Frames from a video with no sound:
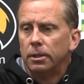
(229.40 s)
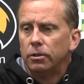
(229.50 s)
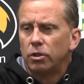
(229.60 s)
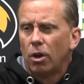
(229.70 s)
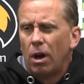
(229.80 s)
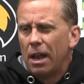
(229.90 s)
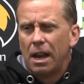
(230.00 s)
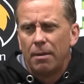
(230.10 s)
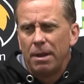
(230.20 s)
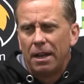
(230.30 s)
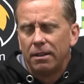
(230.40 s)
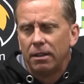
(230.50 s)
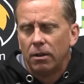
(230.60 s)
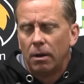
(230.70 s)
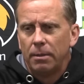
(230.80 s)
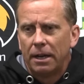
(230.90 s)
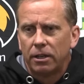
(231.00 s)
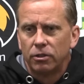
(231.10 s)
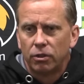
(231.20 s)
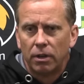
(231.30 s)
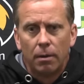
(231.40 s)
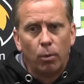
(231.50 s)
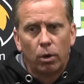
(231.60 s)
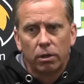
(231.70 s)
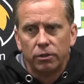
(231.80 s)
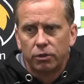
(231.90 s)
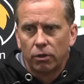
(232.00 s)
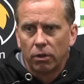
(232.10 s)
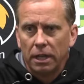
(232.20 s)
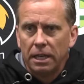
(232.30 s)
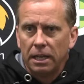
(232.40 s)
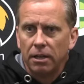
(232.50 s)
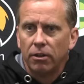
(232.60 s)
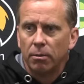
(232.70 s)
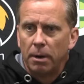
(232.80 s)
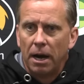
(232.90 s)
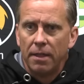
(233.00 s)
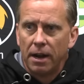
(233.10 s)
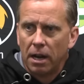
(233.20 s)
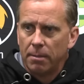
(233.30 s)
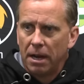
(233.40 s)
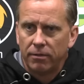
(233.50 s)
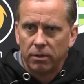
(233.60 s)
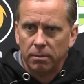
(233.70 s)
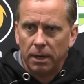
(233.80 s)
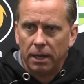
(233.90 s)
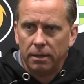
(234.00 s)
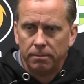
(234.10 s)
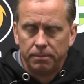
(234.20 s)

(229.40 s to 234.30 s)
So, and I'm not, you know, I'm not concerned. I'm more concerned leading into the bye than I am after the bye.